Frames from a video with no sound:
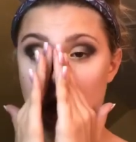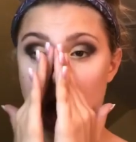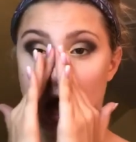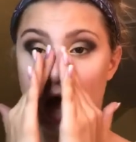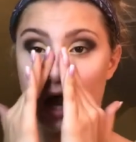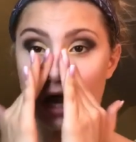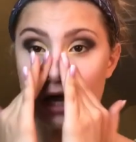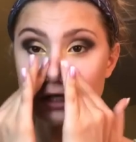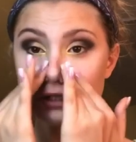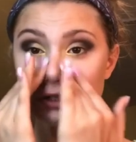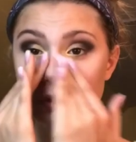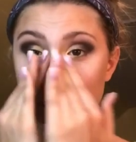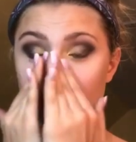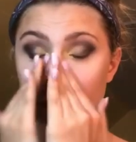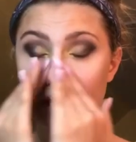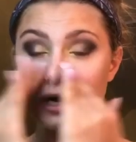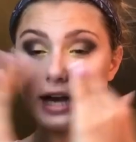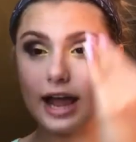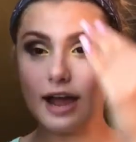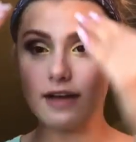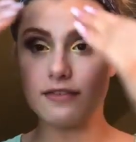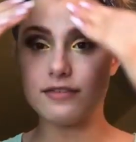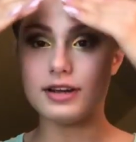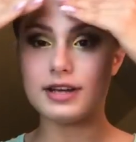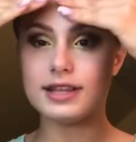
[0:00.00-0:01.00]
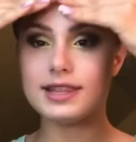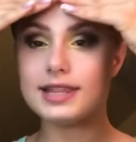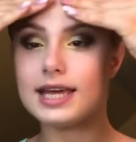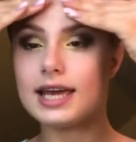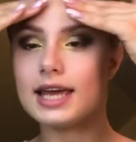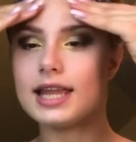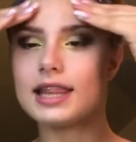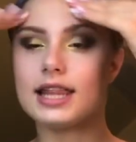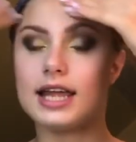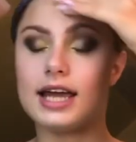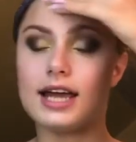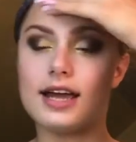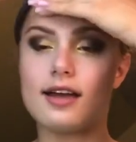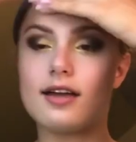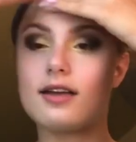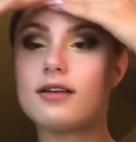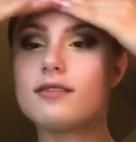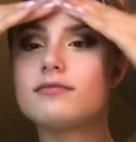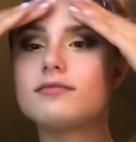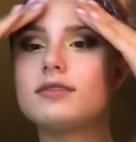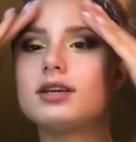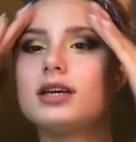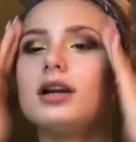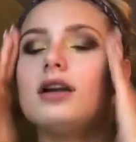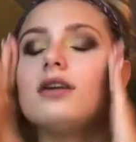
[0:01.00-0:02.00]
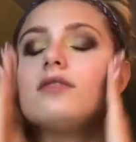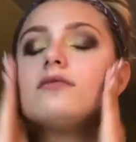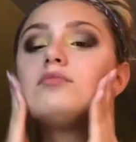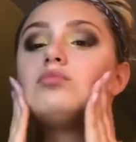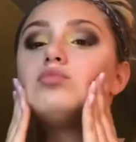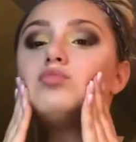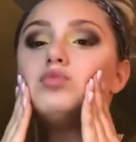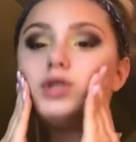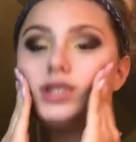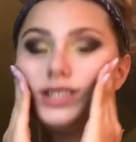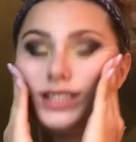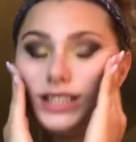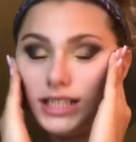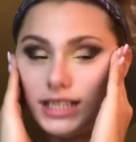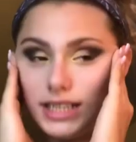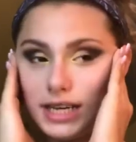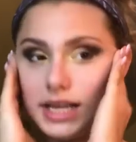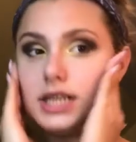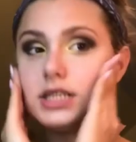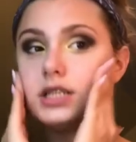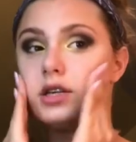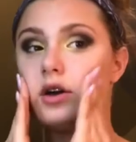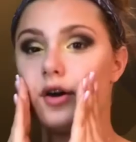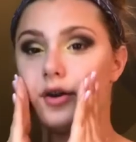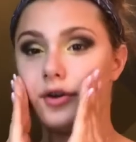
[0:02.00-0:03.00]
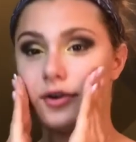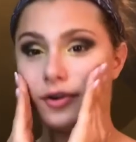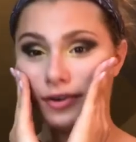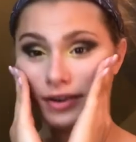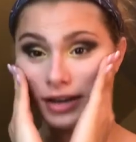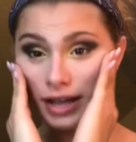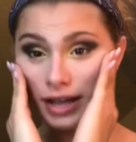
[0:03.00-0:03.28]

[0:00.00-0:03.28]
contour and everything, like, you know, stays on all